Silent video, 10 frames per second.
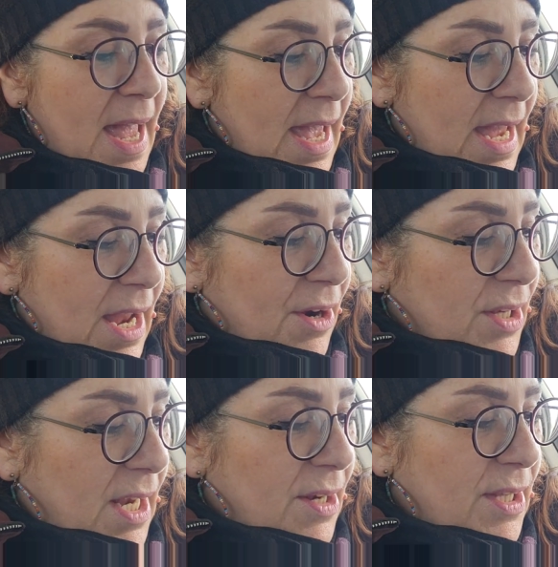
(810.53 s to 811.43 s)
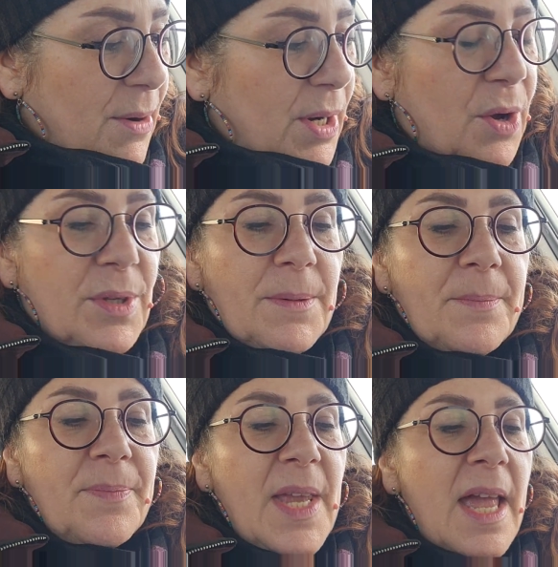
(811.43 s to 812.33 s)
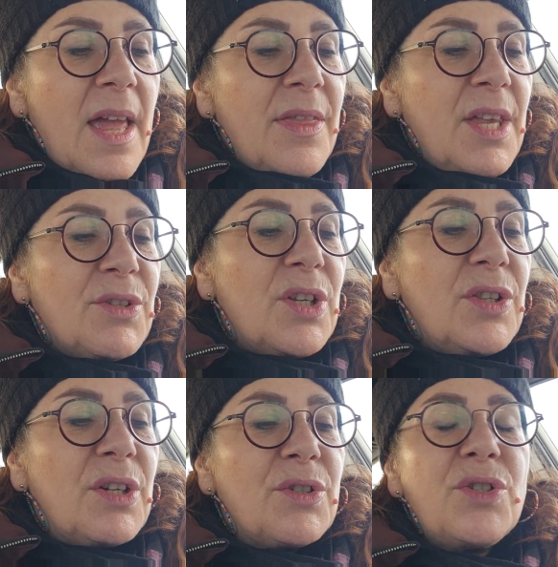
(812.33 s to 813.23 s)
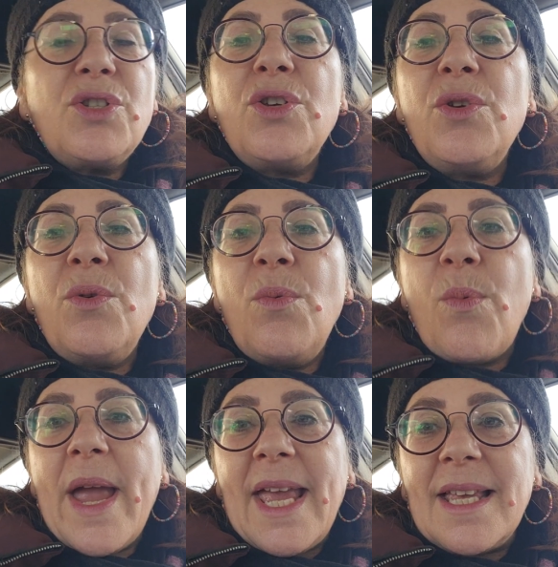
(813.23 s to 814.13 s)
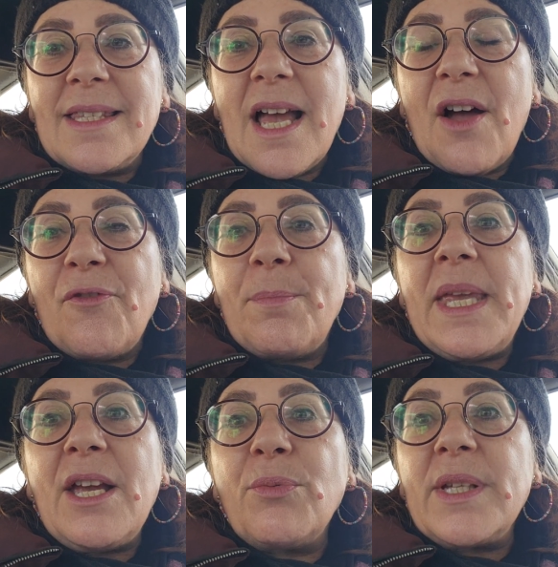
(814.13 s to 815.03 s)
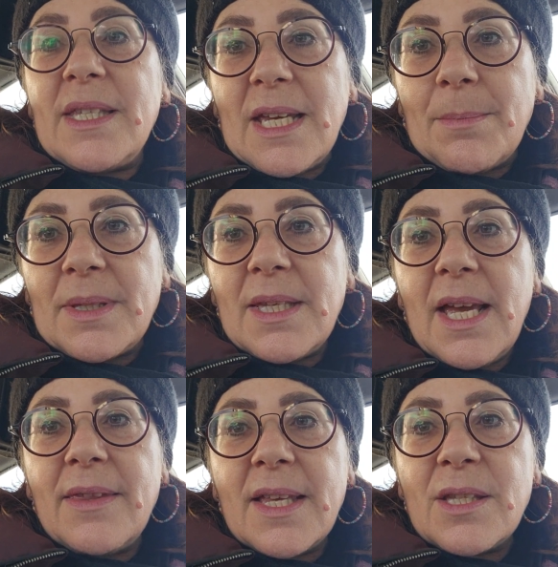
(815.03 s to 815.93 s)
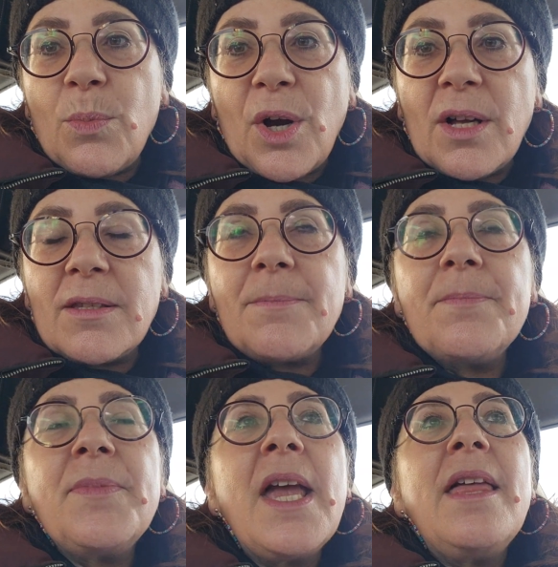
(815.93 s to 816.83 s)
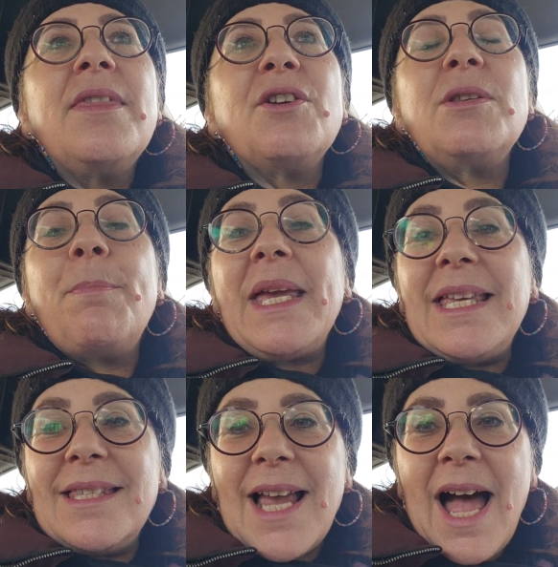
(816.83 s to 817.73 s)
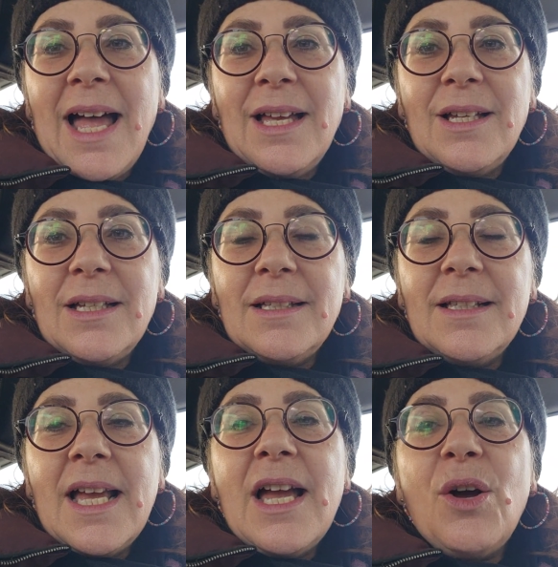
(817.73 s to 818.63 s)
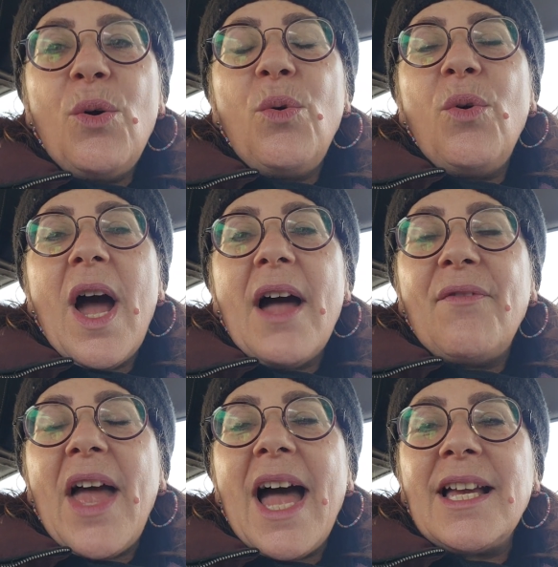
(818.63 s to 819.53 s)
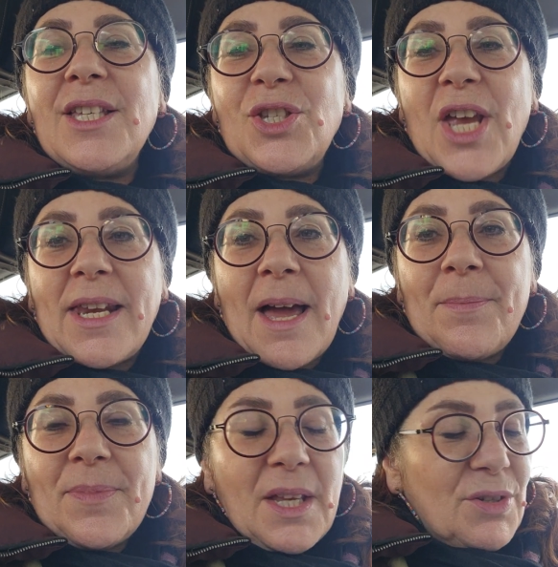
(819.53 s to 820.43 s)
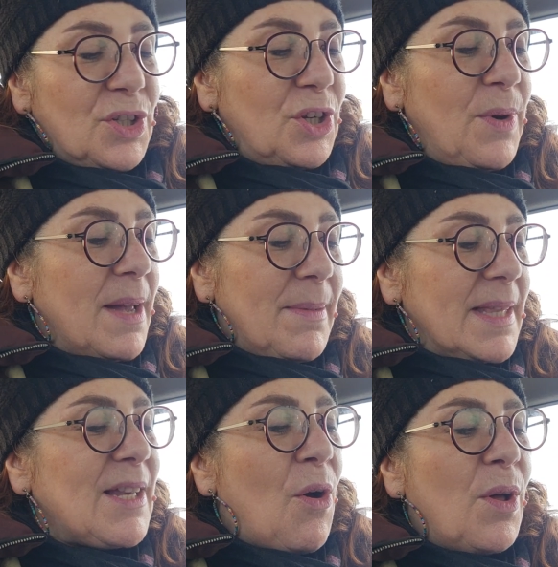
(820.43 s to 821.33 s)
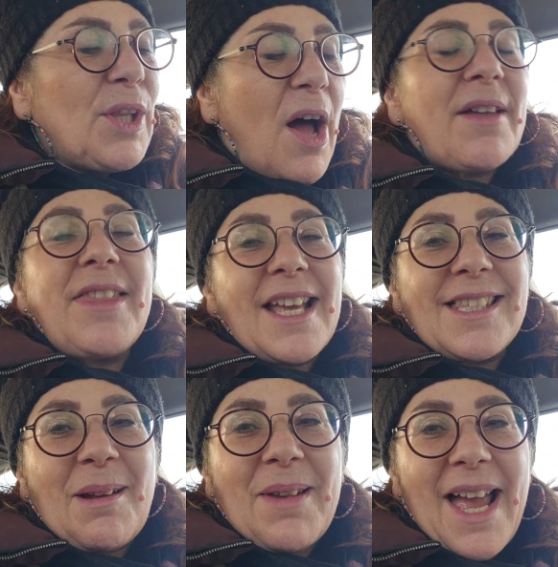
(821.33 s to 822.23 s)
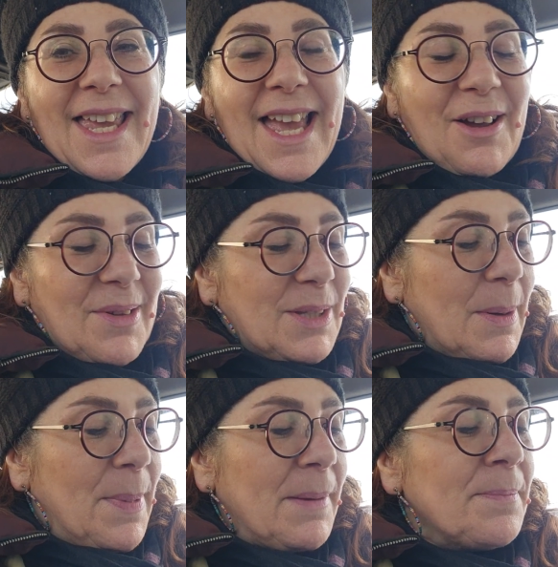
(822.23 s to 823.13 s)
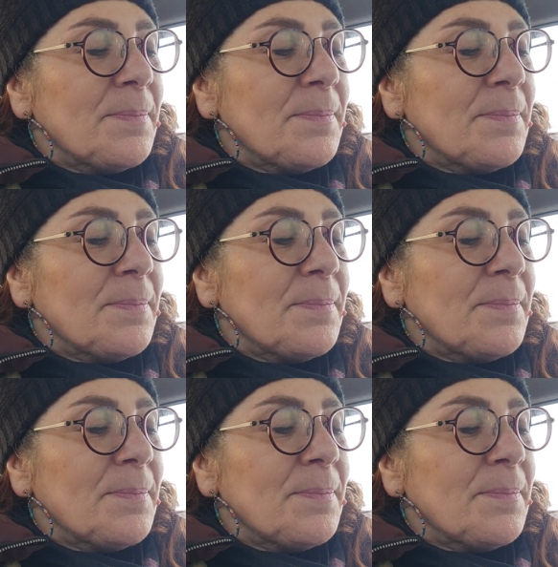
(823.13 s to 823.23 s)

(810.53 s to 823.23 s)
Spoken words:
Here's how it goes. There's 2 ways of being redeemed in this world. There's be'ita ve'achishena. There's 2, it's a whole long thing, so I can't go into it, but